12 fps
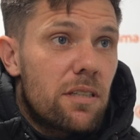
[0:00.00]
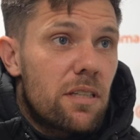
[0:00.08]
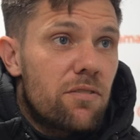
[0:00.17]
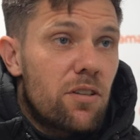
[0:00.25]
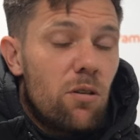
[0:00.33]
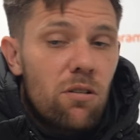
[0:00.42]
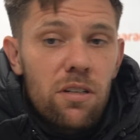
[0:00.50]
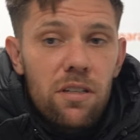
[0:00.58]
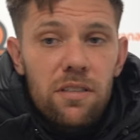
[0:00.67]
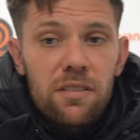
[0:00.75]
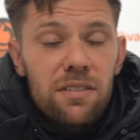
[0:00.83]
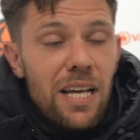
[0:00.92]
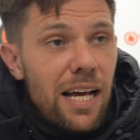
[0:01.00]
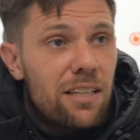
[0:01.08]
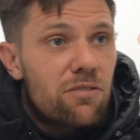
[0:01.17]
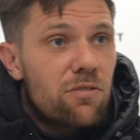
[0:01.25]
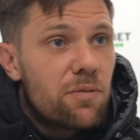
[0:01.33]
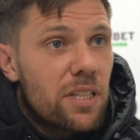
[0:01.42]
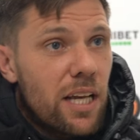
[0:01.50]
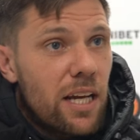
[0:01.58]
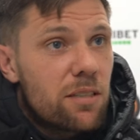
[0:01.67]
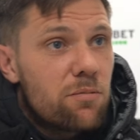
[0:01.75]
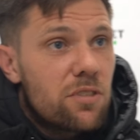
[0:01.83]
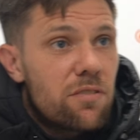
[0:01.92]
If you look at the stats from the
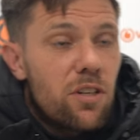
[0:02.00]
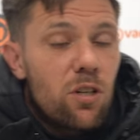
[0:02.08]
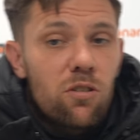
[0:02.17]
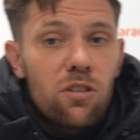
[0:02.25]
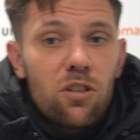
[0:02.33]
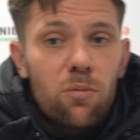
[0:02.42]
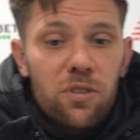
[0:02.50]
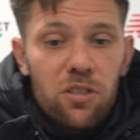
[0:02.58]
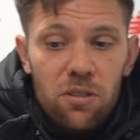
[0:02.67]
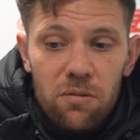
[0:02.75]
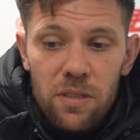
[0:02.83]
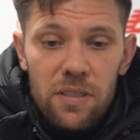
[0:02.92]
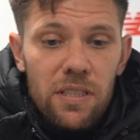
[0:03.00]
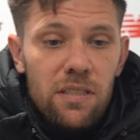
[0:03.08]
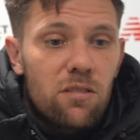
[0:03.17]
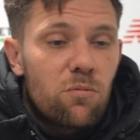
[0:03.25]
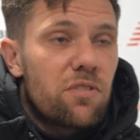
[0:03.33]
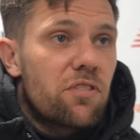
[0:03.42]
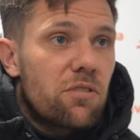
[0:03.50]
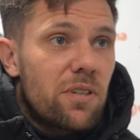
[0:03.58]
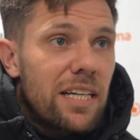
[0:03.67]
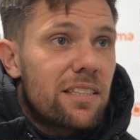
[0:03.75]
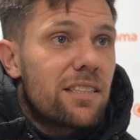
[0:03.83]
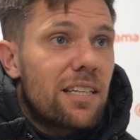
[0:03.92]
games, if you look at the opportunities that we've
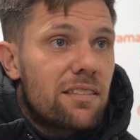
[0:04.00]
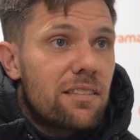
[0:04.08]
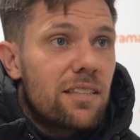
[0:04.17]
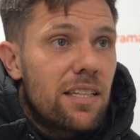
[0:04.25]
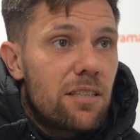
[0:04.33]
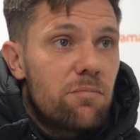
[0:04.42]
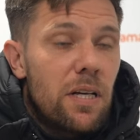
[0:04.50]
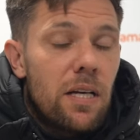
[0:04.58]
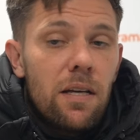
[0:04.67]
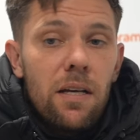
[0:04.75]
created as a team,